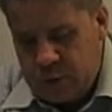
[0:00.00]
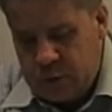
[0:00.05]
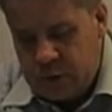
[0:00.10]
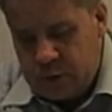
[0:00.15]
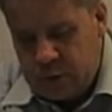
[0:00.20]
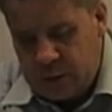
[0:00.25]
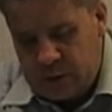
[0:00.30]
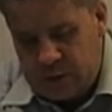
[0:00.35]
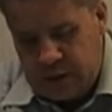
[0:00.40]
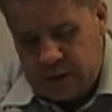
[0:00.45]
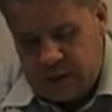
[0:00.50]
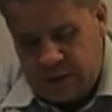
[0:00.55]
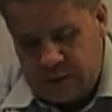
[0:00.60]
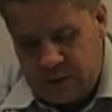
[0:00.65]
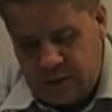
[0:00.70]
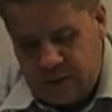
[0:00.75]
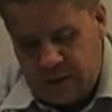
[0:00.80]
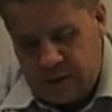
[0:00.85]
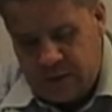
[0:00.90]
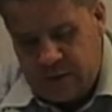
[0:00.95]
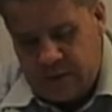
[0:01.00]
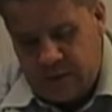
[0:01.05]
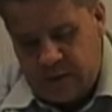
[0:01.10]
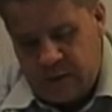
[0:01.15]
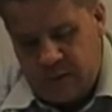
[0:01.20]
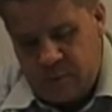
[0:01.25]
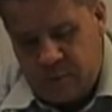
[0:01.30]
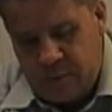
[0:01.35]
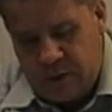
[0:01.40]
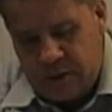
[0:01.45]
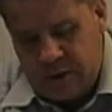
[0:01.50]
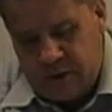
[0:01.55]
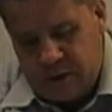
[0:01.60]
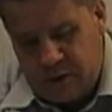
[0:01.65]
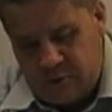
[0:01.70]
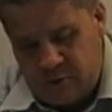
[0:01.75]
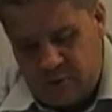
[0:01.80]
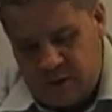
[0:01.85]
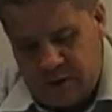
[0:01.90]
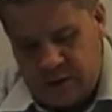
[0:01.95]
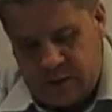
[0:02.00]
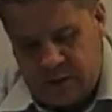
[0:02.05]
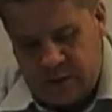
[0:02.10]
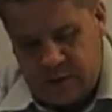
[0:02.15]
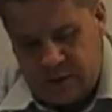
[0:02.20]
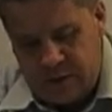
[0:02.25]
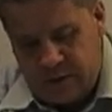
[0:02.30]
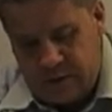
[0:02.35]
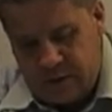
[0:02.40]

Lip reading: to the text of the hadith being narrated.